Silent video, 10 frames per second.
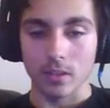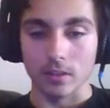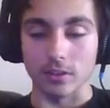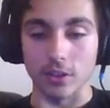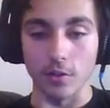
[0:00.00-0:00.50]

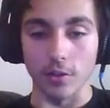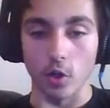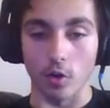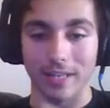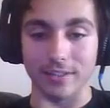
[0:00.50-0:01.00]
So
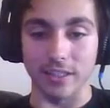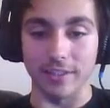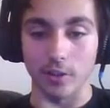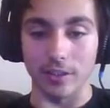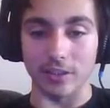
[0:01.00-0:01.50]
you're actually
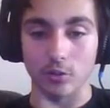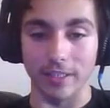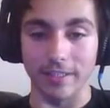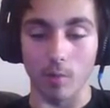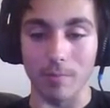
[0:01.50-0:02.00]
doing this,
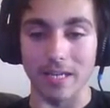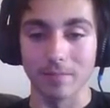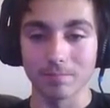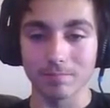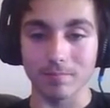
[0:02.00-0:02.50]
really, not me.
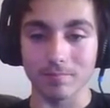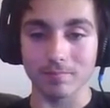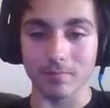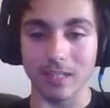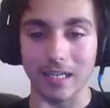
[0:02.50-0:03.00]

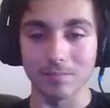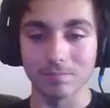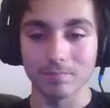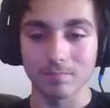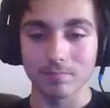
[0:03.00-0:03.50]
Okay?
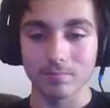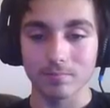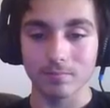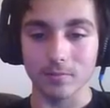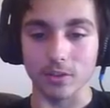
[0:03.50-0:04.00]

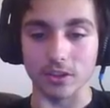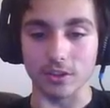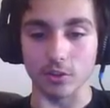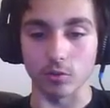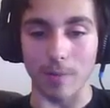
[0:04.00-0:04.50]
Just,
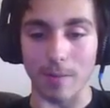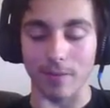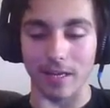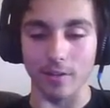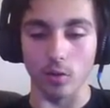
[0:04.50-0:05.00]
just remember
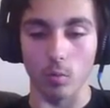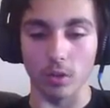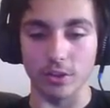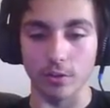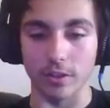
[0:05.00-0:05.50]
that. You're the
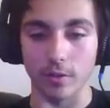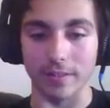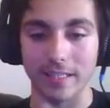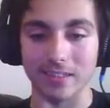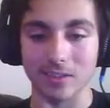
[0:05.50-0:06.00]
ones who are doing
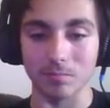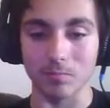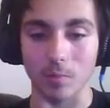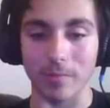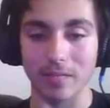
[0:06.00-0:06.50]
this,
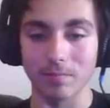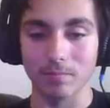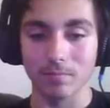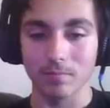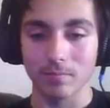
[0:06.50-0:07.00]
not me.
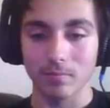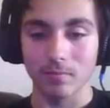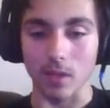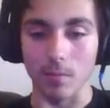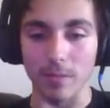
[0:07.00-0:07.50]

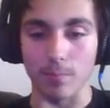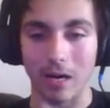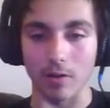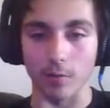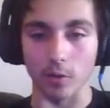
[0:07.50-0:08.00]
And be
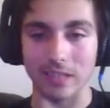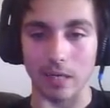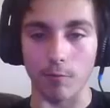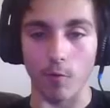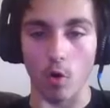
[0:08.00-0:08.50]
proud of
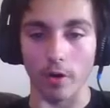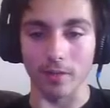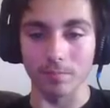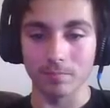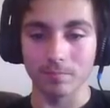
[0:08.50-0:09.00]
yourself for
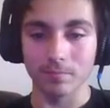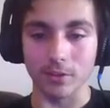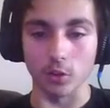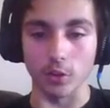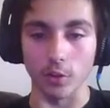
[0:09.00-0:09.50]
it.
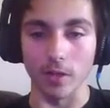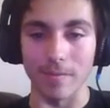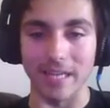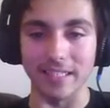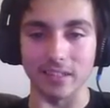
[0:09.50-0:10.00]
You're doing
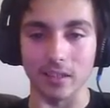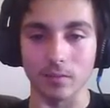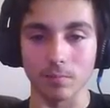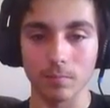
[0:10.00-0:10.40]
amazing.